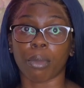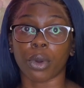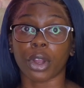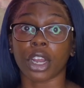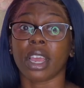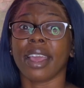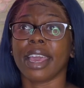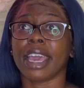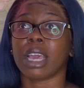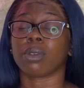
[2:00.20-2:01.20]
board.
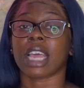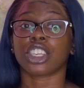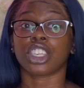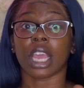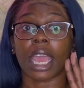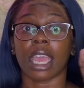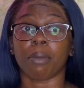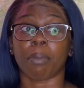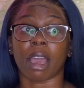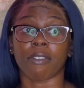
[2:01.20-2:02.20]
It was actually
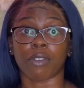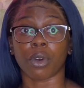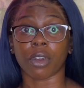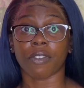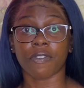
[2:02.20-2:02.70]
eight by four